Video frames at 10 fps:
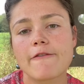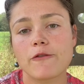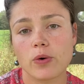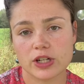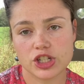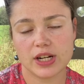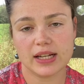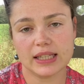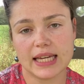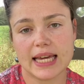
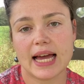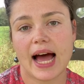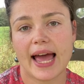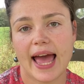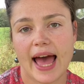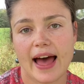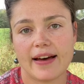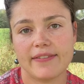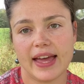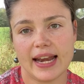Fortunately, I
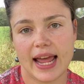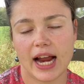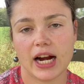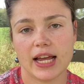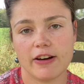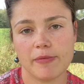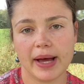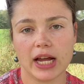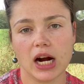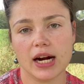have an area of
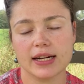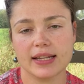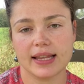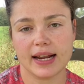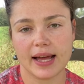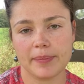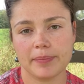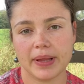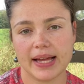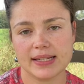my garden that I
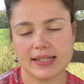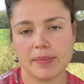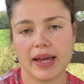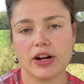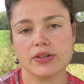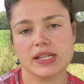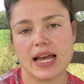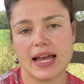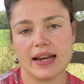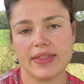planted tomatoes
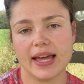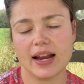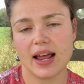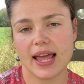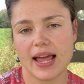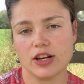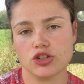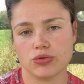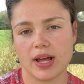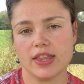in that
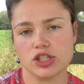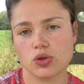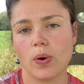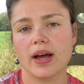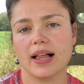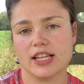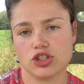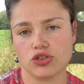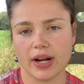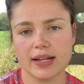the soil has
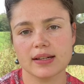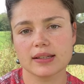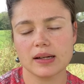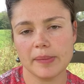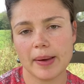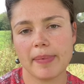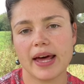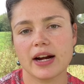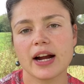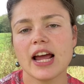drained a little bit
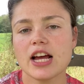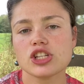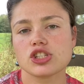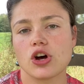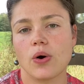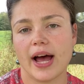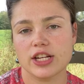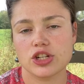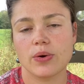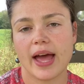better. So I
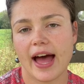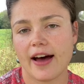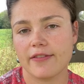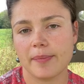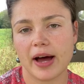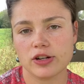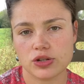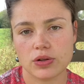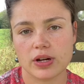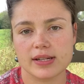do have about
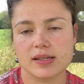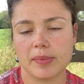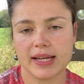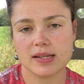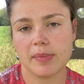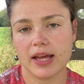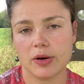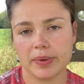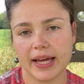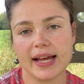2/3 of my tomato
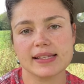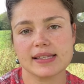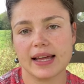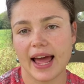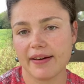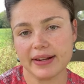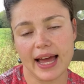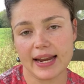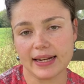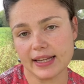plants that haven't
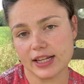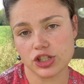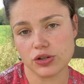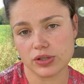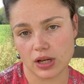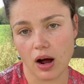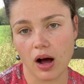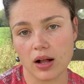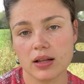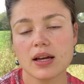had any issues at
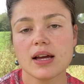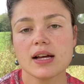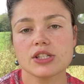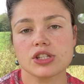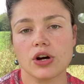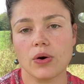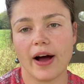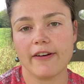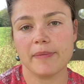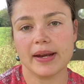all. So
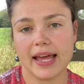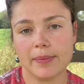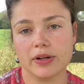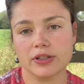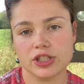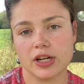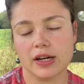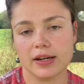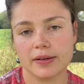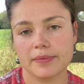I've been able
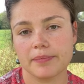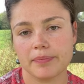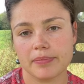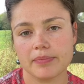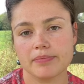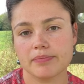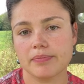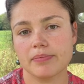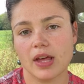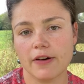to
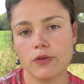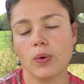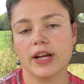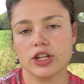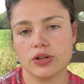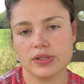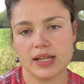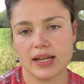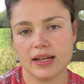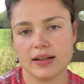avoid
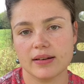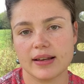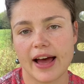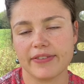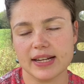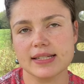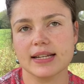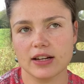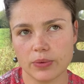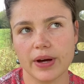having to
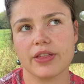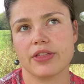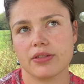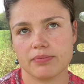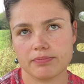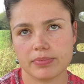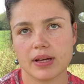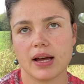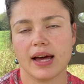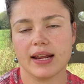deal
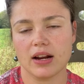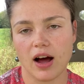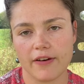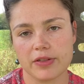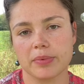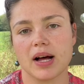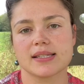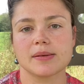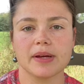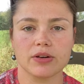with cutting off the
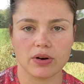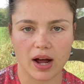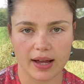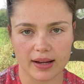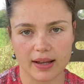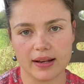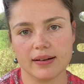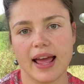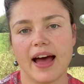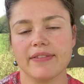blossom end rot
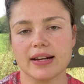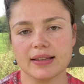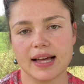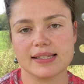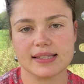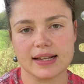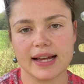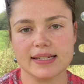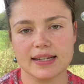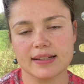and having a less than
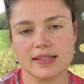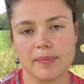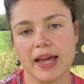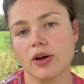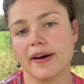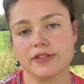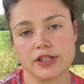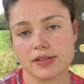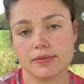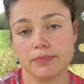ideal tomato. I've
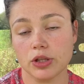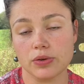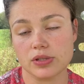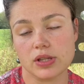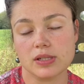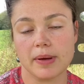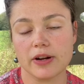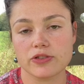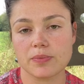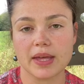just used the
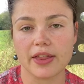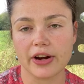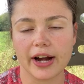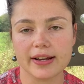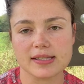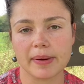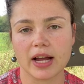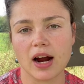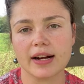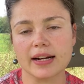tomatoes from the other areas of my
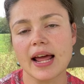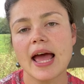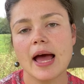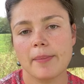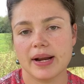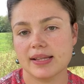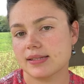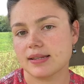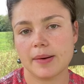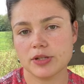garden, but
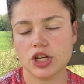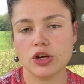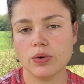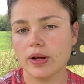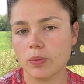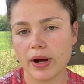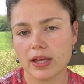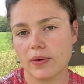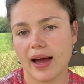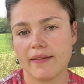it's up to you and what
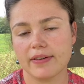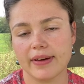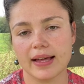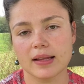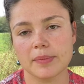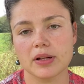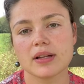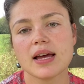you have available.